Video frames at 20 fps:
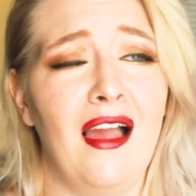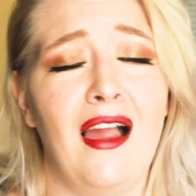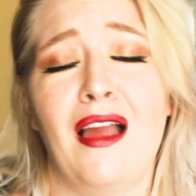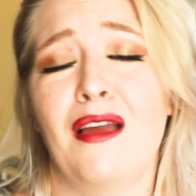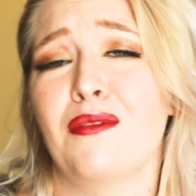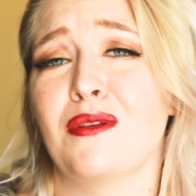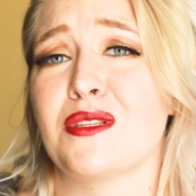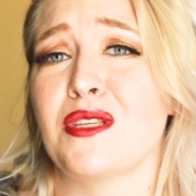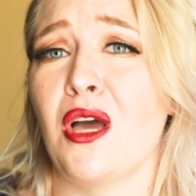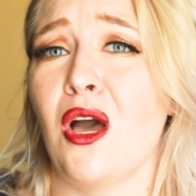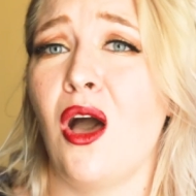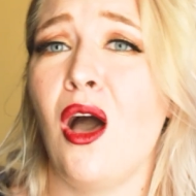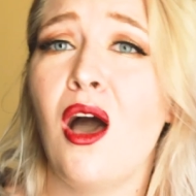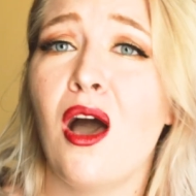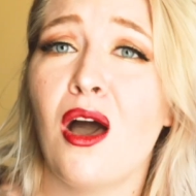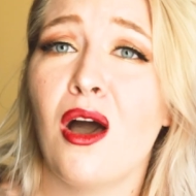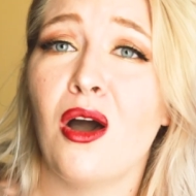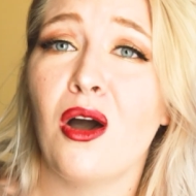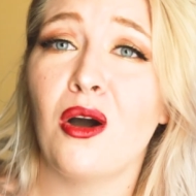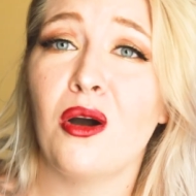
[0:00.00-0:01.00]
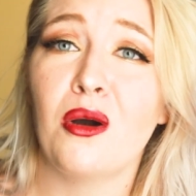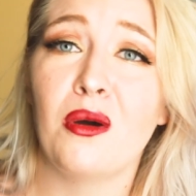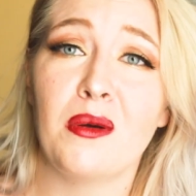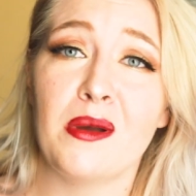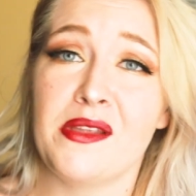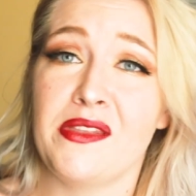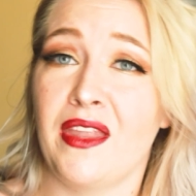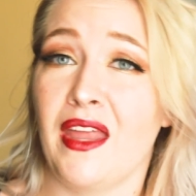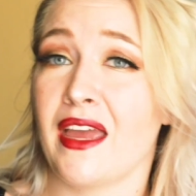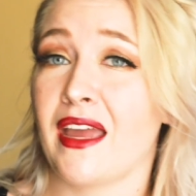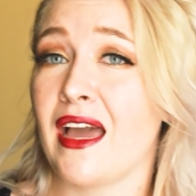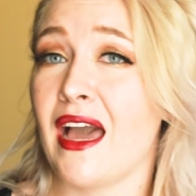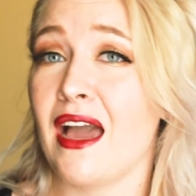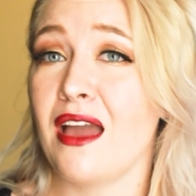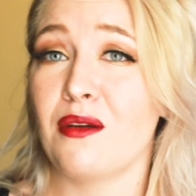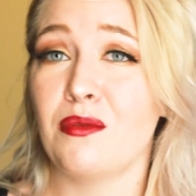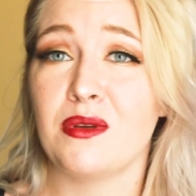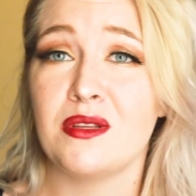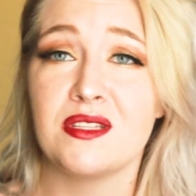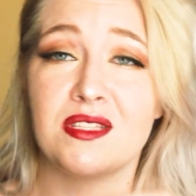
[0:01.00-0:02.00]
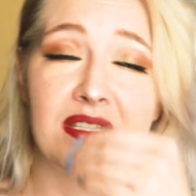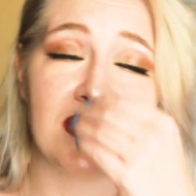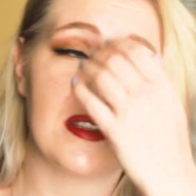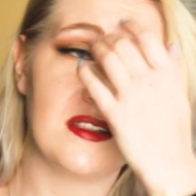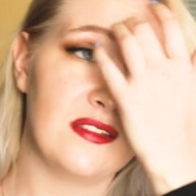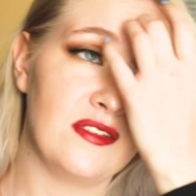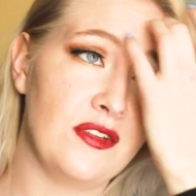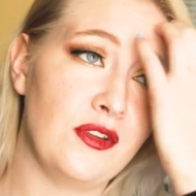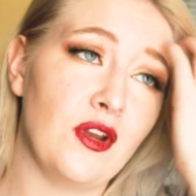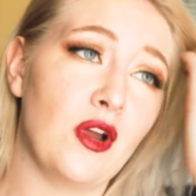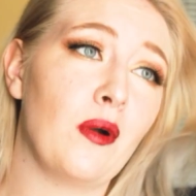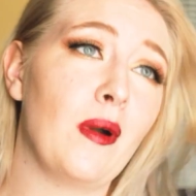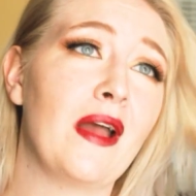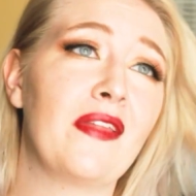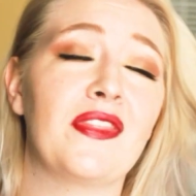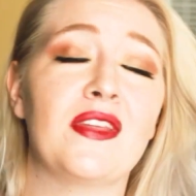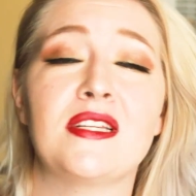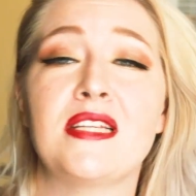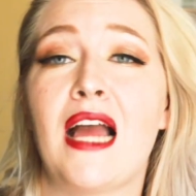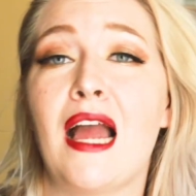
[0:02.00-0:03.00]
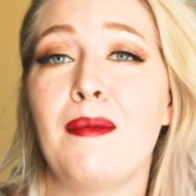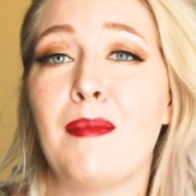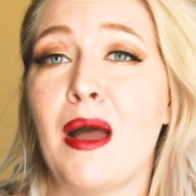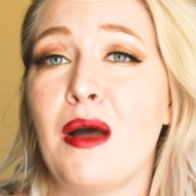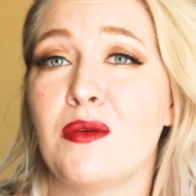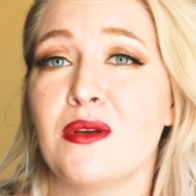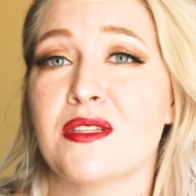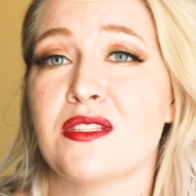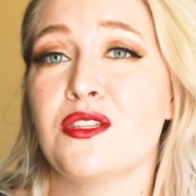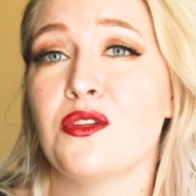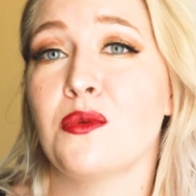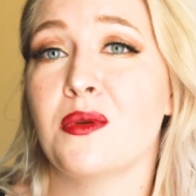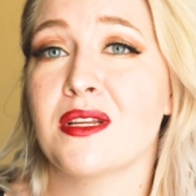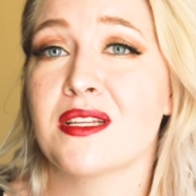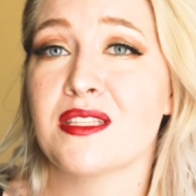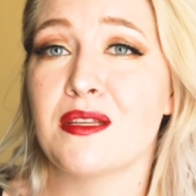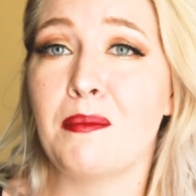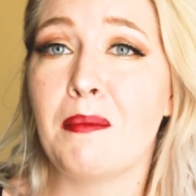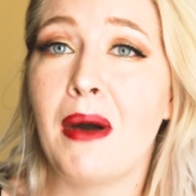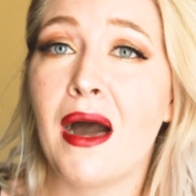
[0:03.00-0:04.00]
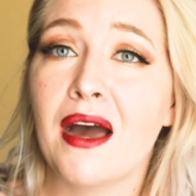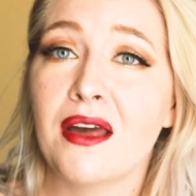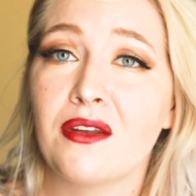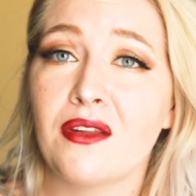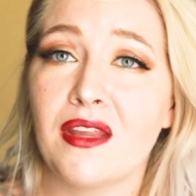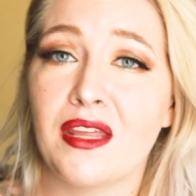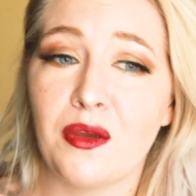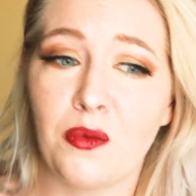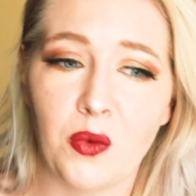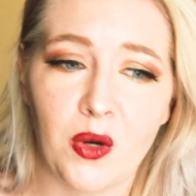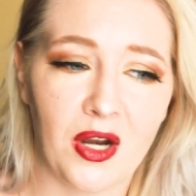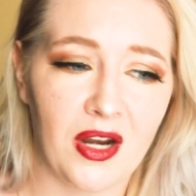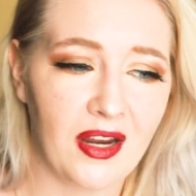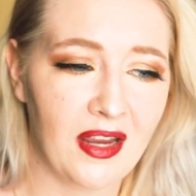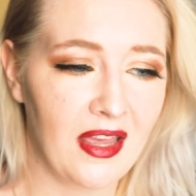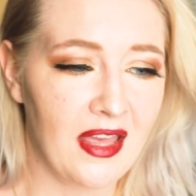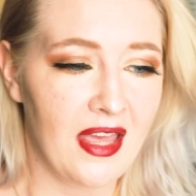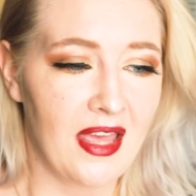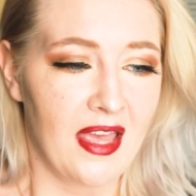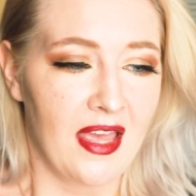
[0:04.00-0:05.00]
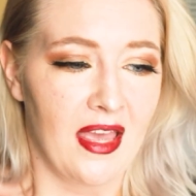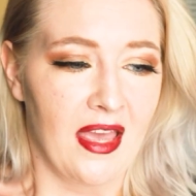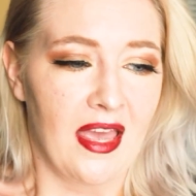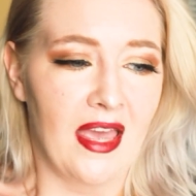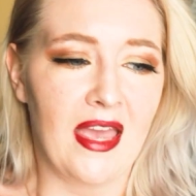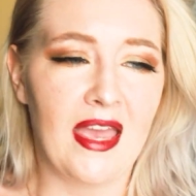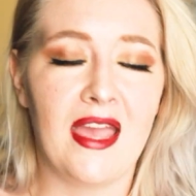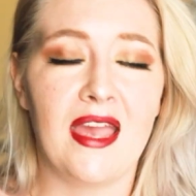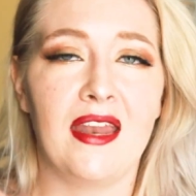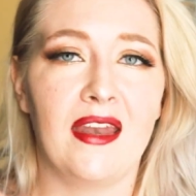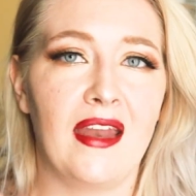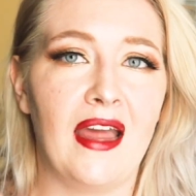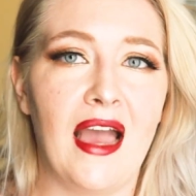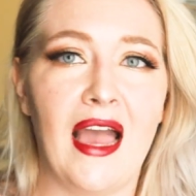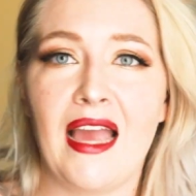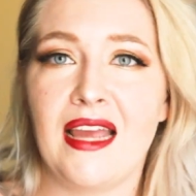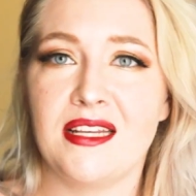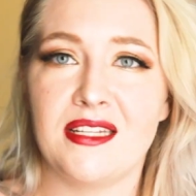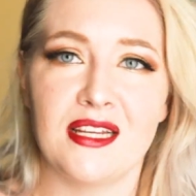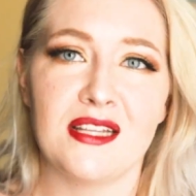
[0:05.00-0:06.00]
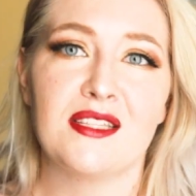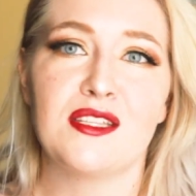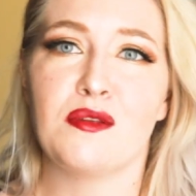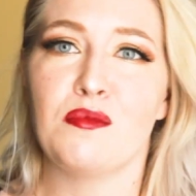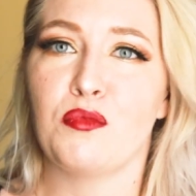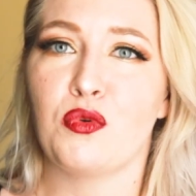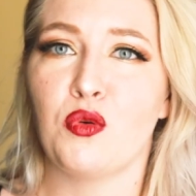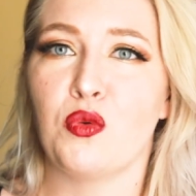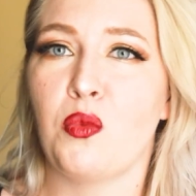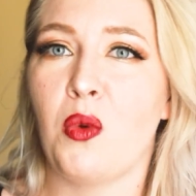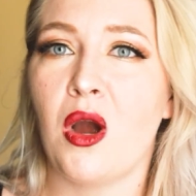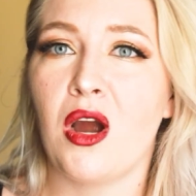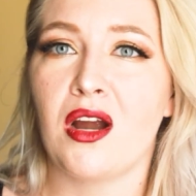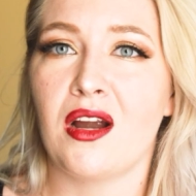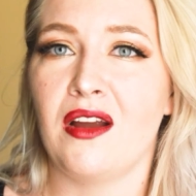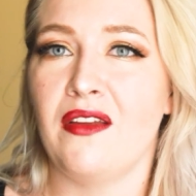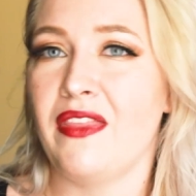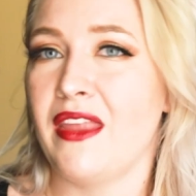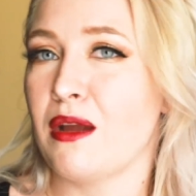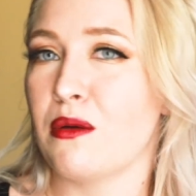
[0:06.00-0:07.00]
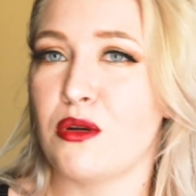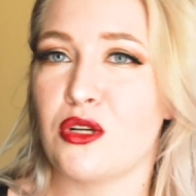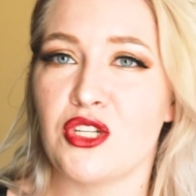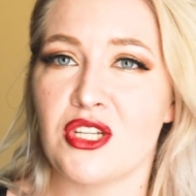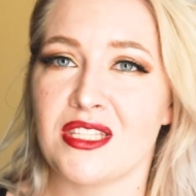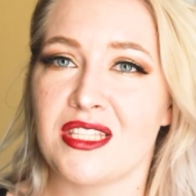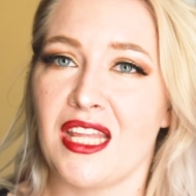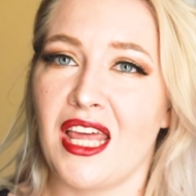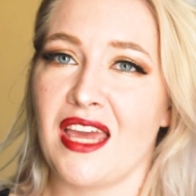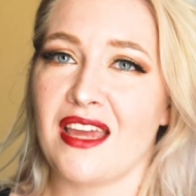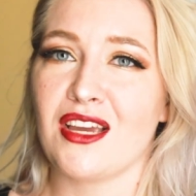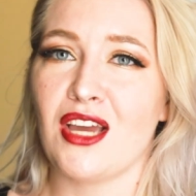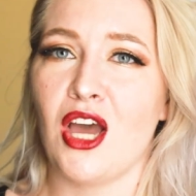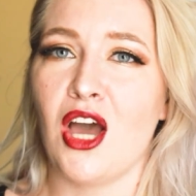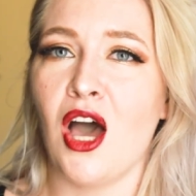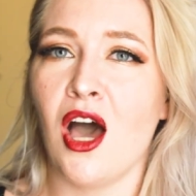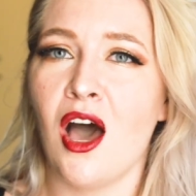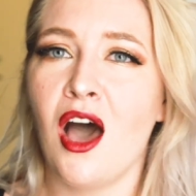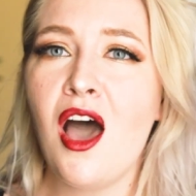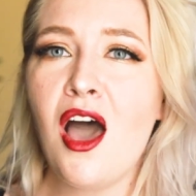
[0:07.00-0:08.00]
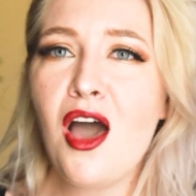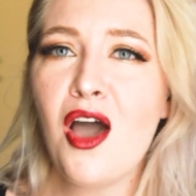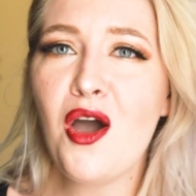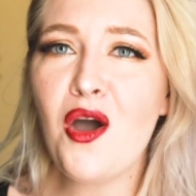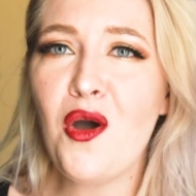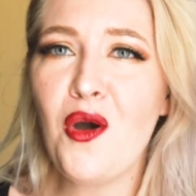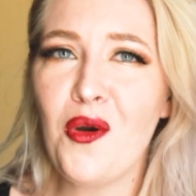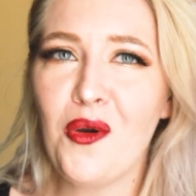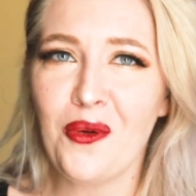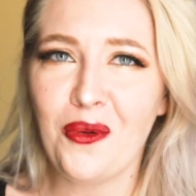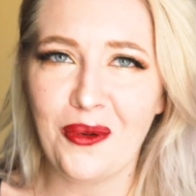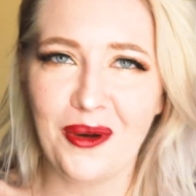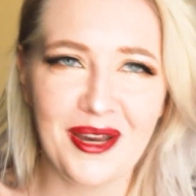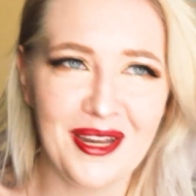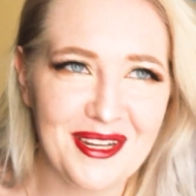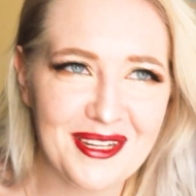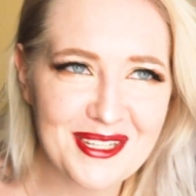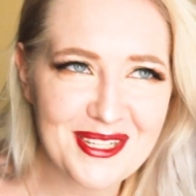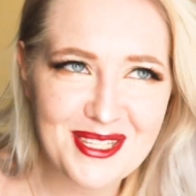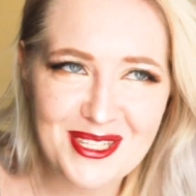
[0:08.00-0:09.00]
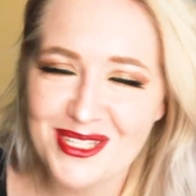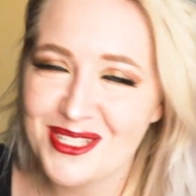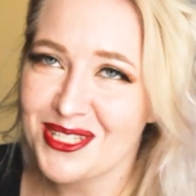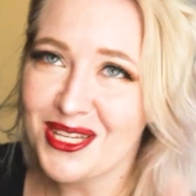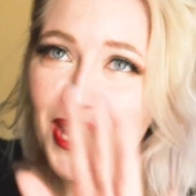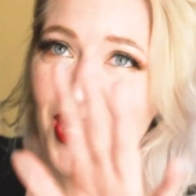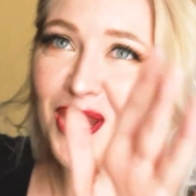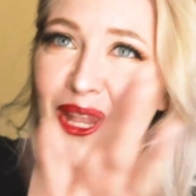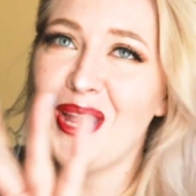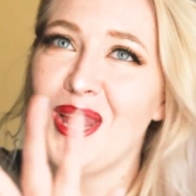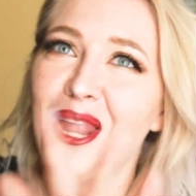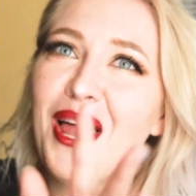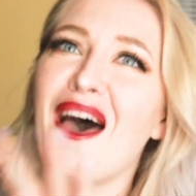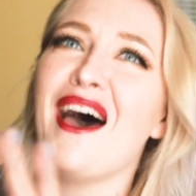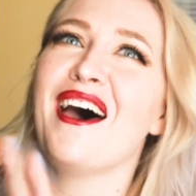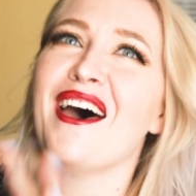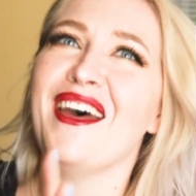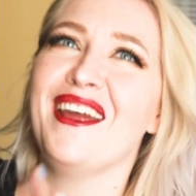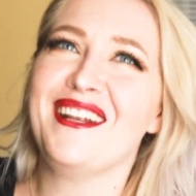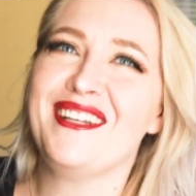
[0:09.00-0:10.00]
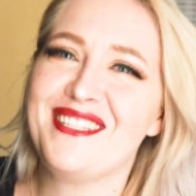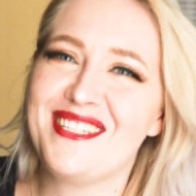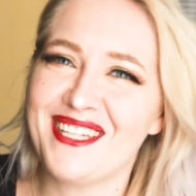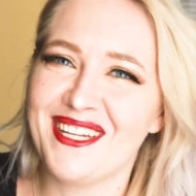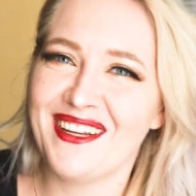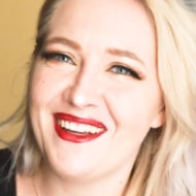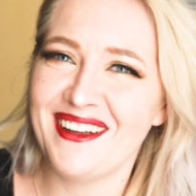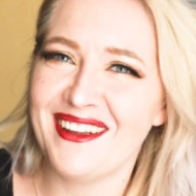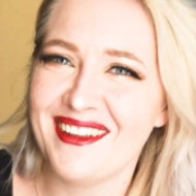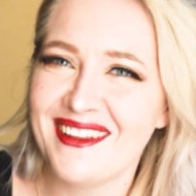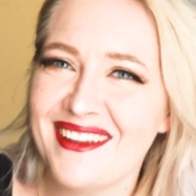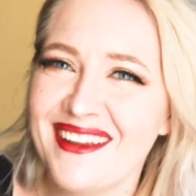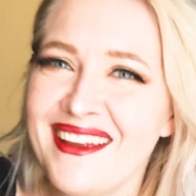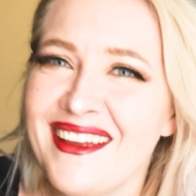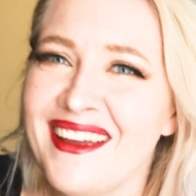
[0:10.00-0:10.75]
I was a hoe and like I was, you know, at the time I was doing some modeling work and I did some boudoir and they were just like, ho, slut.